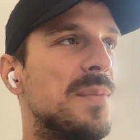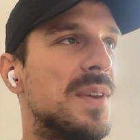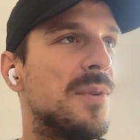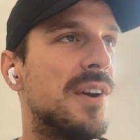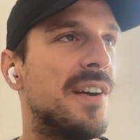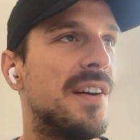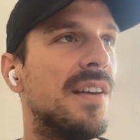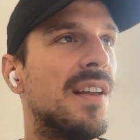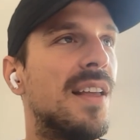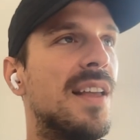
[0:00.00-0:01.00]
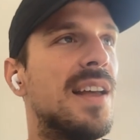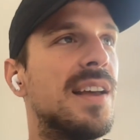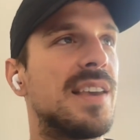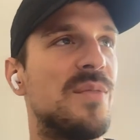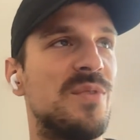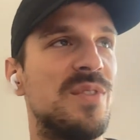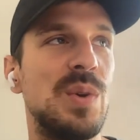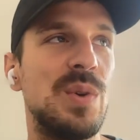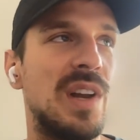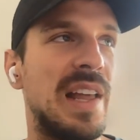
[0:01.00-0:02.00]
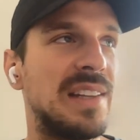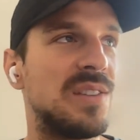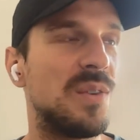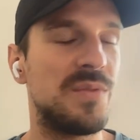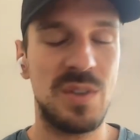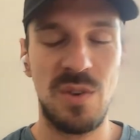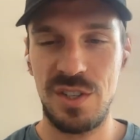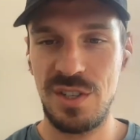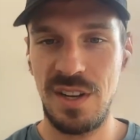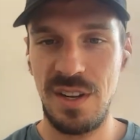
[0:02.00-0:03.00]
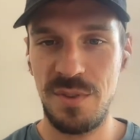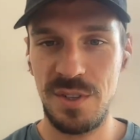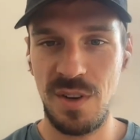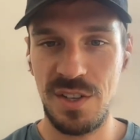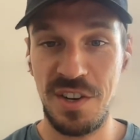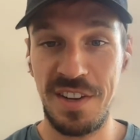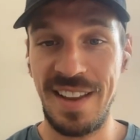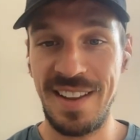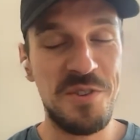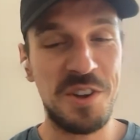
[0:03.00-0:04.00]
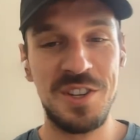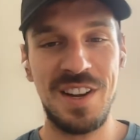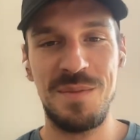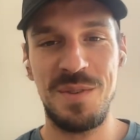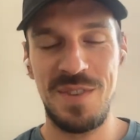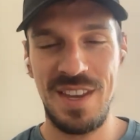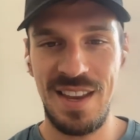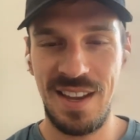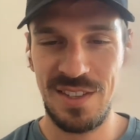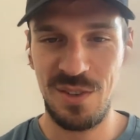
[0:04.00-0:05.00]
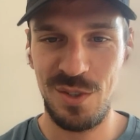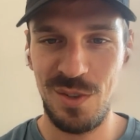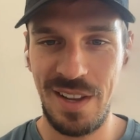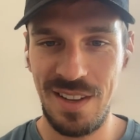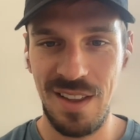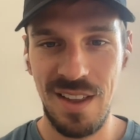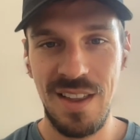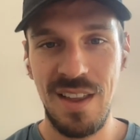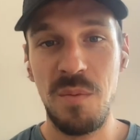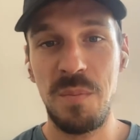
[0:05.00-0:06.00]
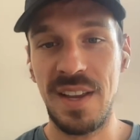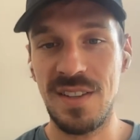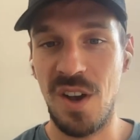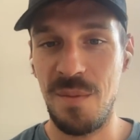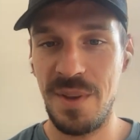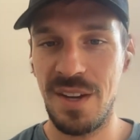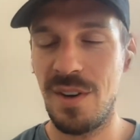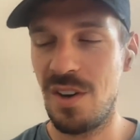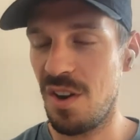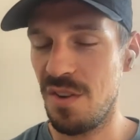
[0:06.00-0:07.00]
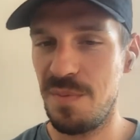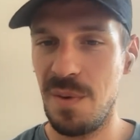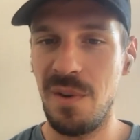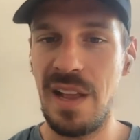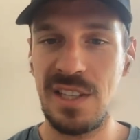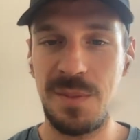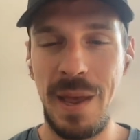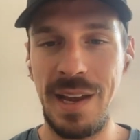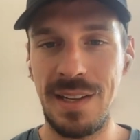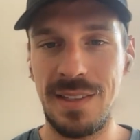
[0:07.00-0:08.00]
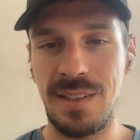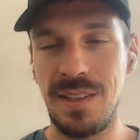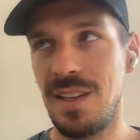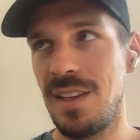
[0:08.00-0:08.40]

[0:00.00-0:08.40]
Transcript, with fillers: maybe where, given your like sort of this cross-chain infrastructure and like cross-chain MEV, I guess also like a big topic where a lot of people expect